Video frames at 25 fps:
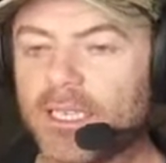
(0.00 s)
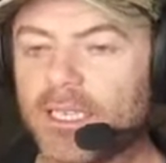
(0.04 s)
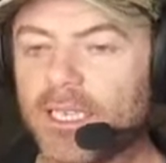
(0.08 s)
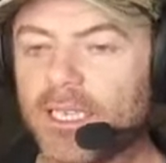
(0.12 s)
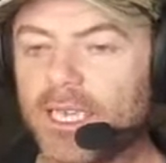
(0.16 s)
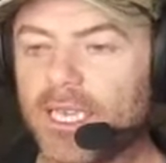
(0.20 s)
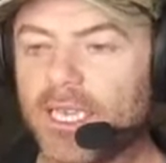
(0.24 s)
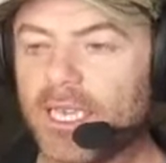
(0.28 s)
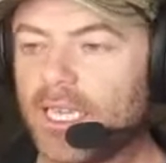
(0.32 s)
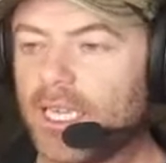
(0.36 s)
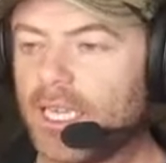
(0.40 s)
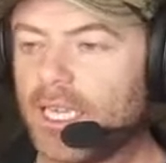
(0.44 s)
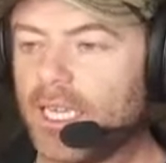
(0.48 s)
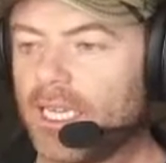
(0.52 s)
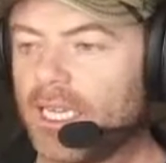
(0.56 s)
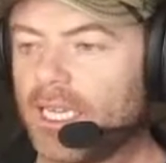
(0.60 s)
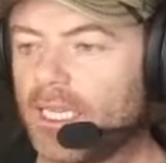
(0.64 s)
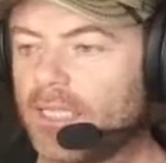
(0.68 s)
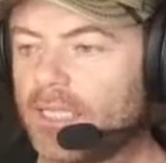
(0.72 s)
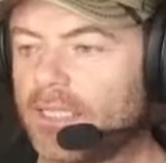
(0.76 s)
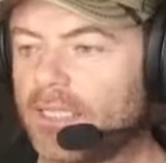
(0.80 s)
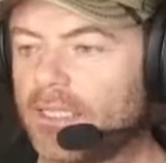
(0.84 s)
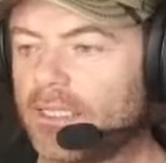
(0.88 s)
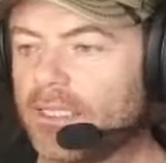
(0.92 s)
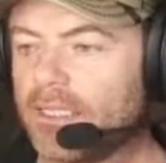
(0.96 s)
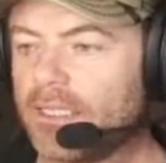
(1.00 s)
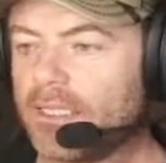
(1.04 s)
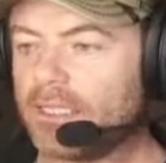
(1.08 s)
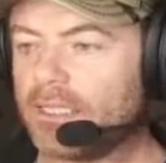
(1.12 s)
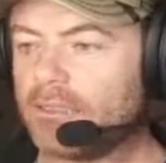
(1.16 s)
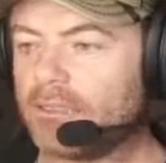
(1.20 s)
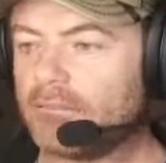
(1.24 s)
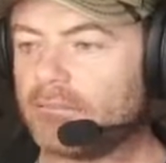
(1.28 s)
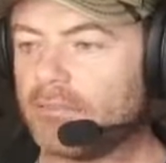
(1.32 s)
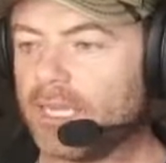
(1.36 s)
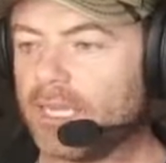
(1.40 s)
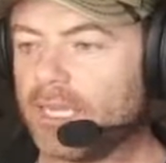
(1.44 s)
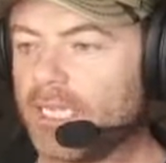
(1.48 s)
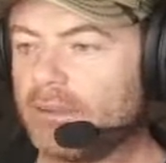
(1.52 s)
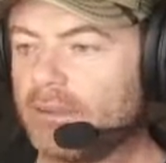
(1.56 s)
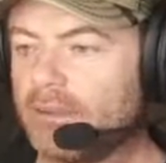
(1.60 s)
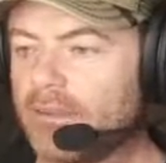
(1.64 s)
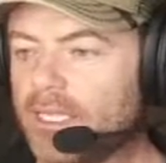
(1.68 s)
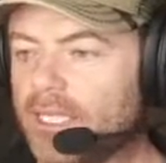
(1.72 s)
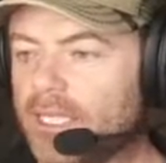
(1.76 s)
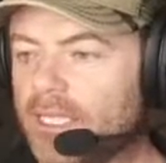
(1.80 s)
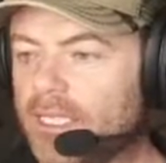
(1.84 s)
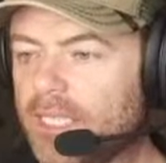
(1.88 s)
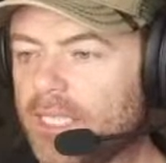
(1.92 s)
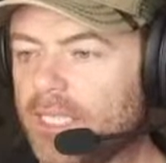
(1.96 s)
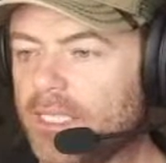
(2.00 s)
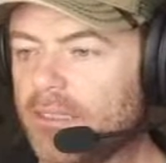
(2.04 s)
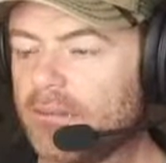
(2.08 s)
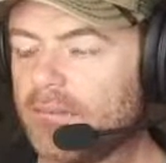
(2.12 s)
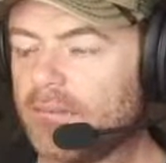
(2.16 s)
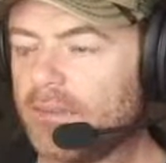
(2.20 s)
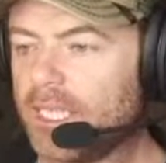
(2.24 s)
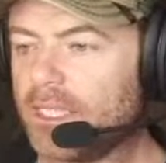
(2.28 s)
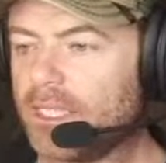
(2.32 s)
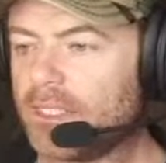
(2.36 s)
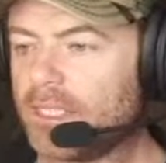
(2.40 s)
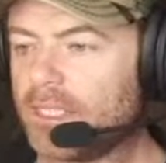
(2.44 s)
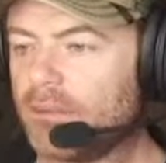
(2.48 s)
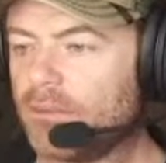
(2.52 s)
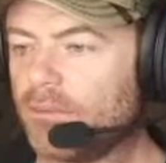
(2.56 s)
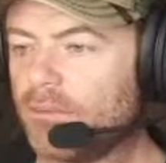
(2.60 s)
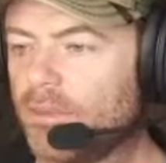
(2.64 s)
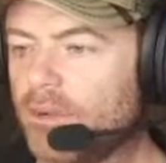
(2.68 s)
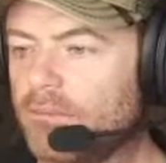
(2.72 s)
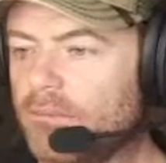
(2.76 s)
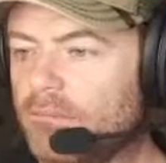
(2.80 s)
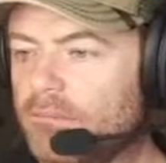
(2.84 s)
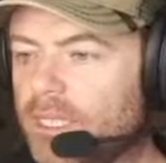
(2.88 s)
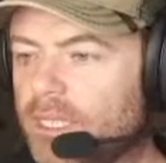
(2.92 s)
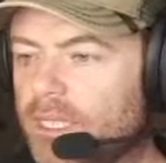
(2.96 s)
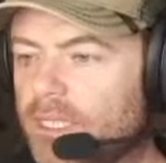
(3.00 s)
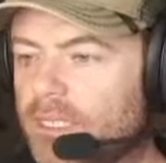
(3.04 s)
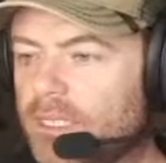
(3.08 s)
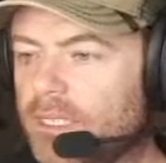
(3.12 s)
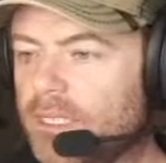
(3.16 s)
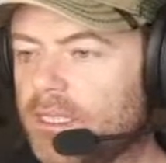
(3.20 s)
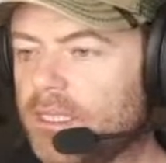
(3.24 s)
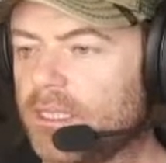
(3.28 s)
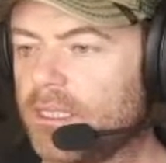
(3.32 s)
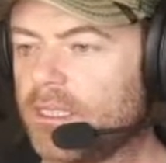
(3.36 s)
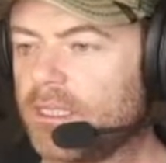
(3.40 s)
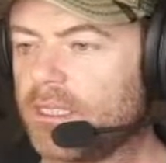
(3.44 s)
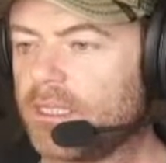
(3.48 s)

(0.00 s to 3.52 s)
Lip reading: and maybe it didn't actually want me to.